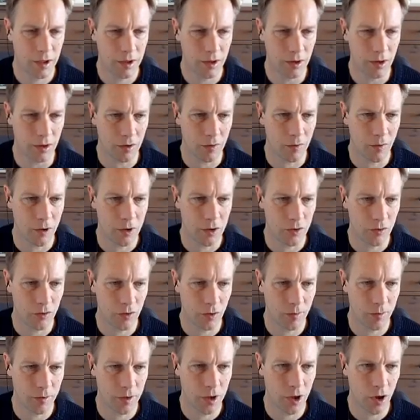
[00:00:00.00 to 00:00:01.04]
look, we
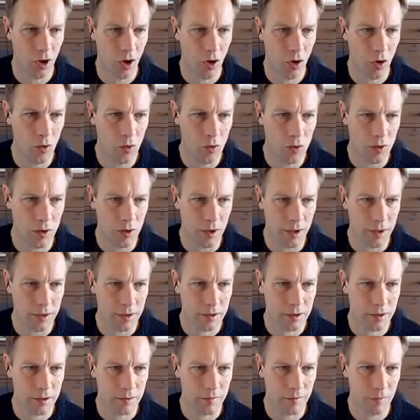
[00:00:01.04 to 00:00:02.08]
drop the old
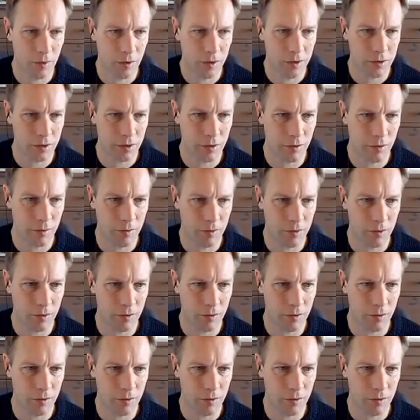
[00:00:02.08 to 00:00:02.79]
list, the what, 0, 1, 2,